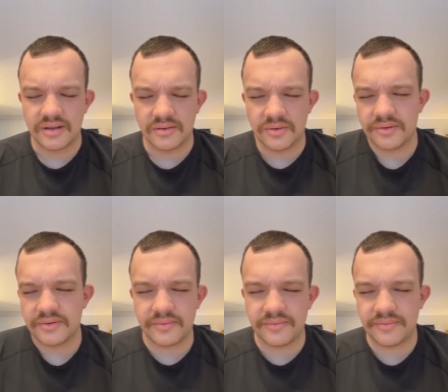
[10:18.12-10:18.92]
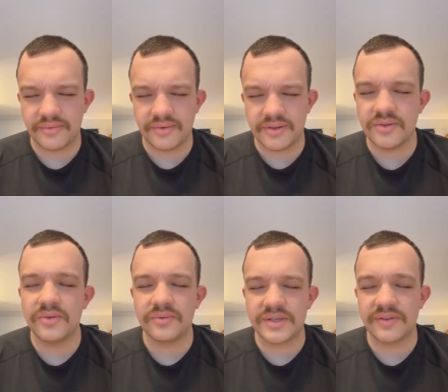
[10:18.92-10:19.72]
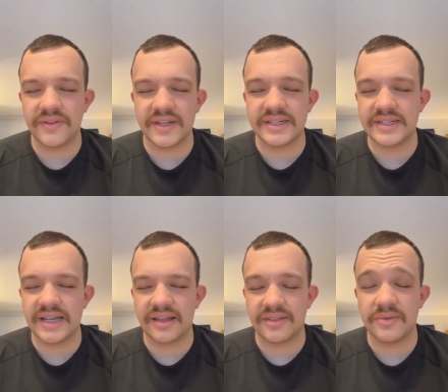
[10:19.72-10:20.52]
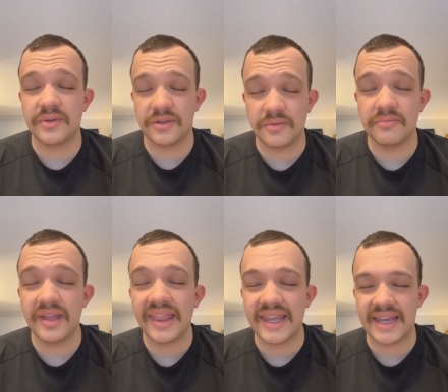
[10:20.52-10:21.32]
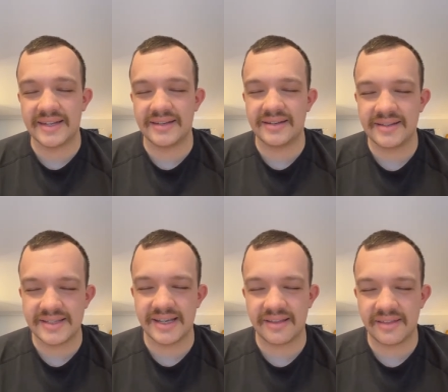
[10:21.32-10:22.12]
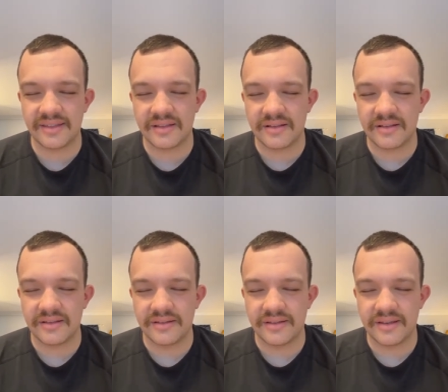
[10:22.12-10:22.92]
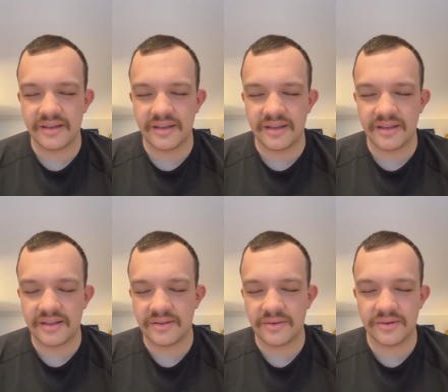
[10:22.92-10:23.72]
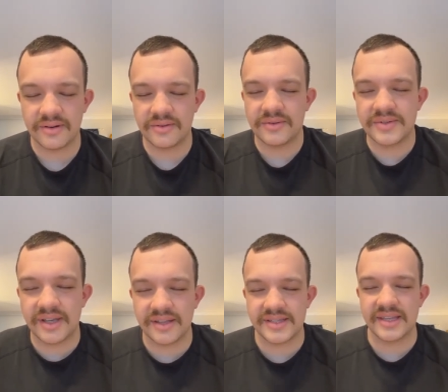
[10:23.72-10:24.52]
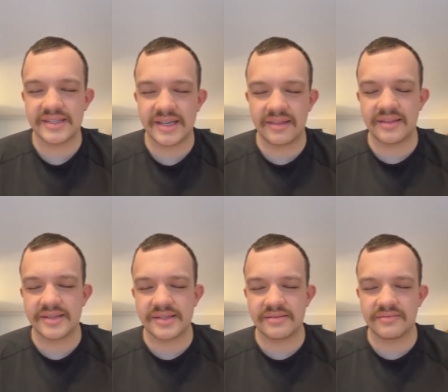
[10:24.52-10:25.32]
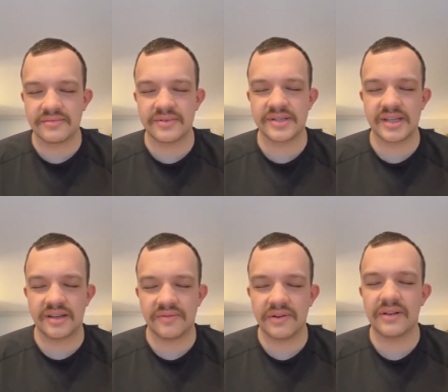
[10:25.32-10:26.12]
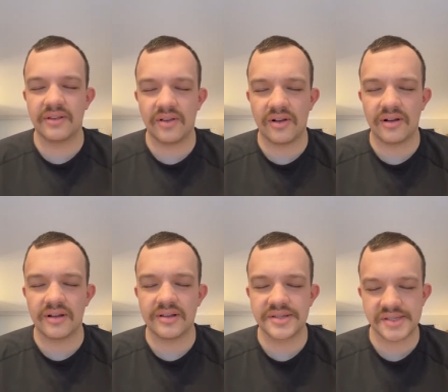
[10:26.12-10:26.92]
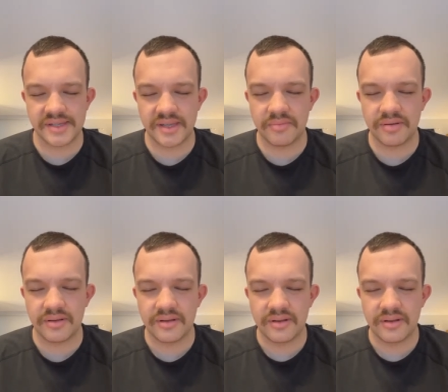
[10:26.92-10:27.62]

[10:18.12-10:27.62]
Lord, you defeated death. You humiliated death. And Lord, you tell us that death is just like a very long sleep.